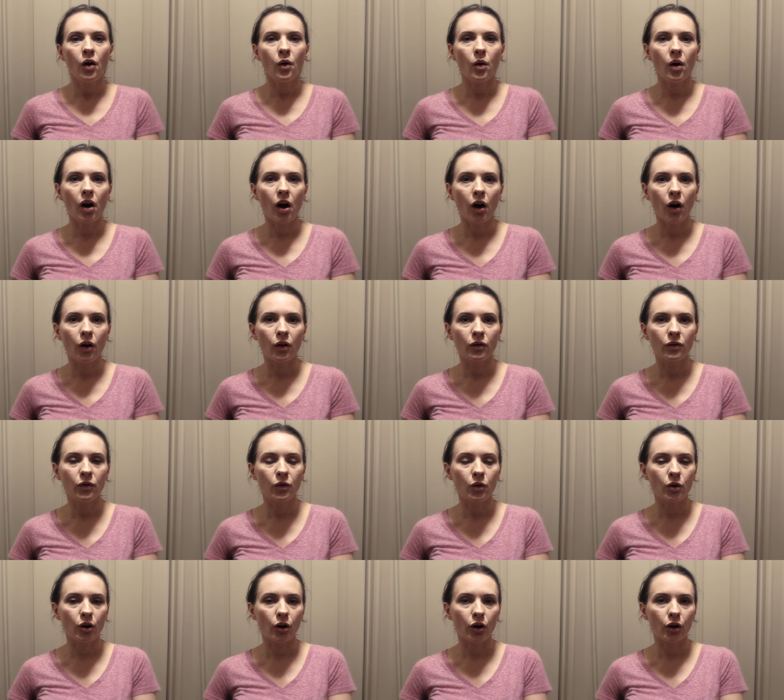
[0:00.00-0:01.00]

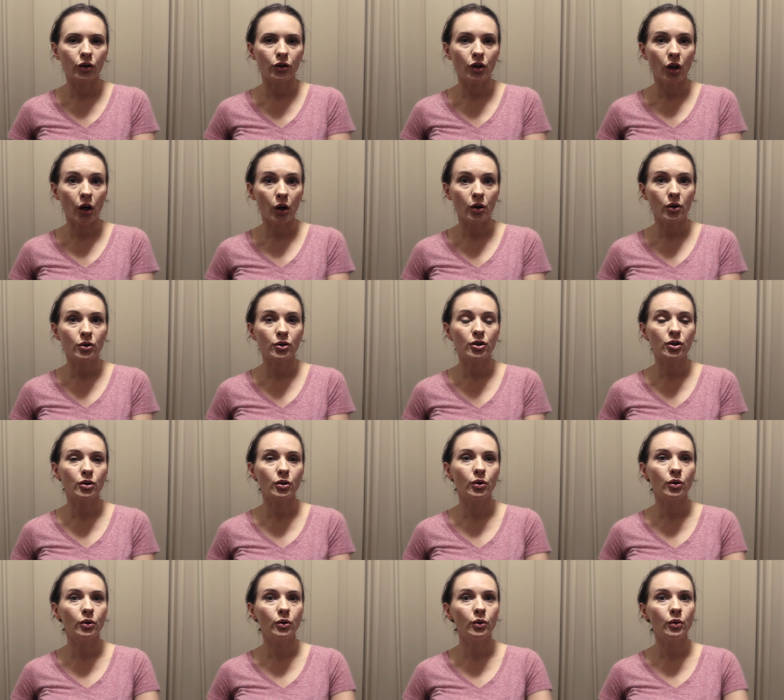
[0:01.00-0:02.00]
for those
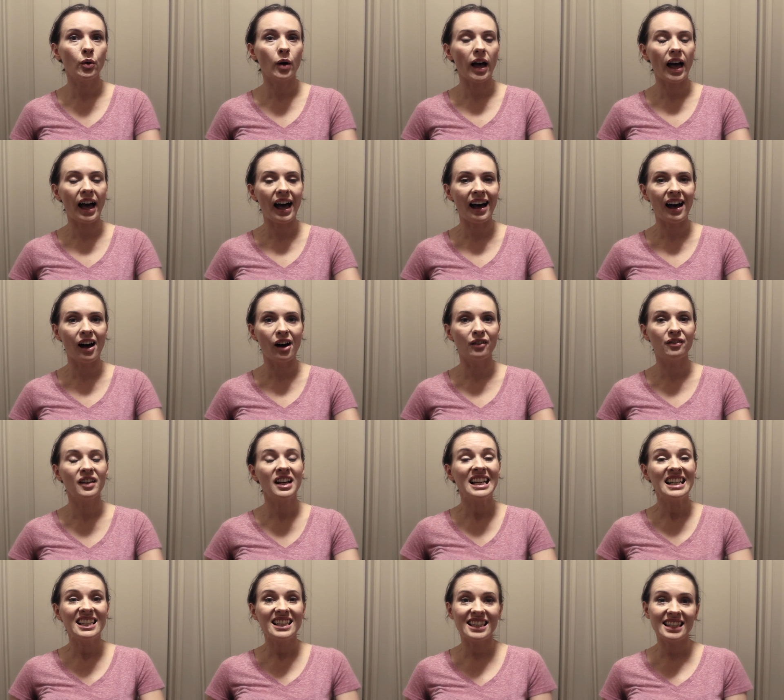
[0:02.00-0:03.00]
who have
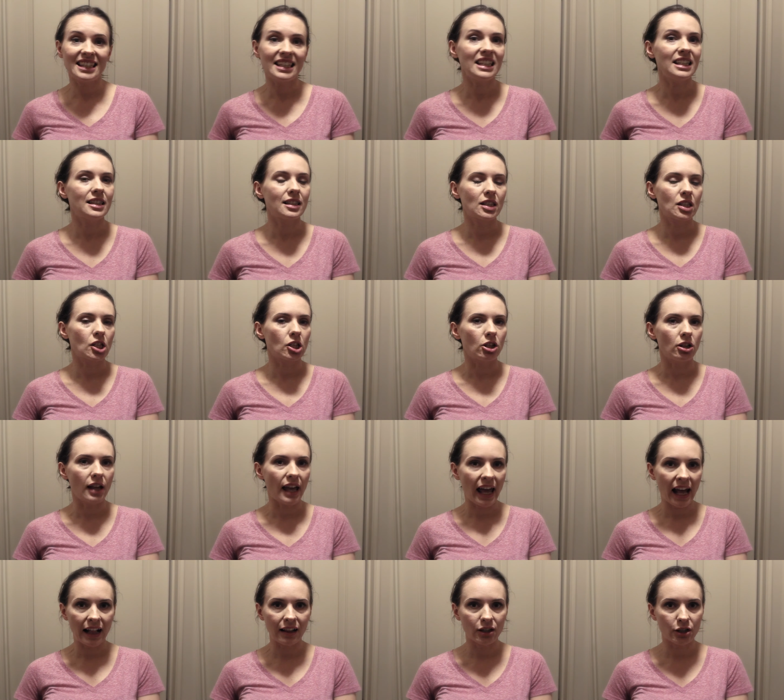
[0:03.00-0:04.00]
seasonal
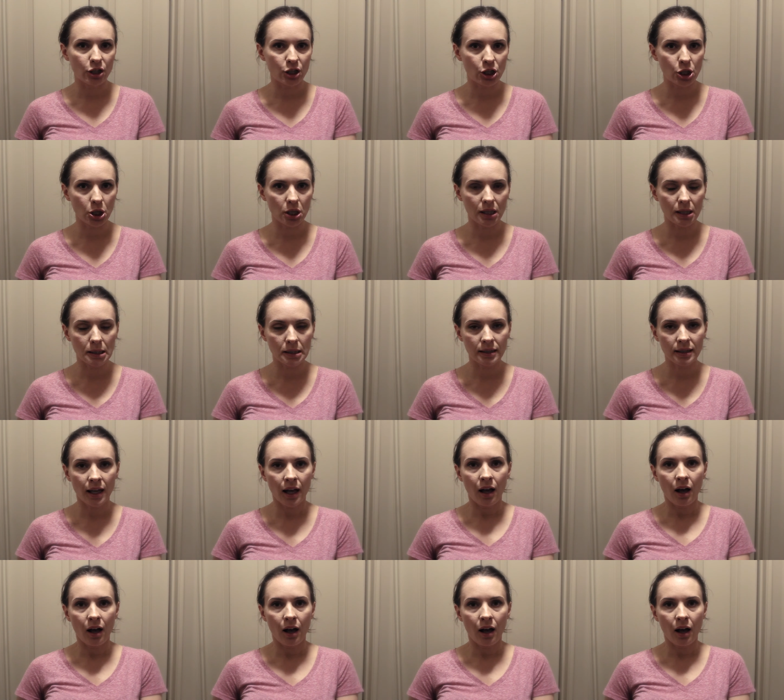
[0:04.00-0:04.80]
allergies.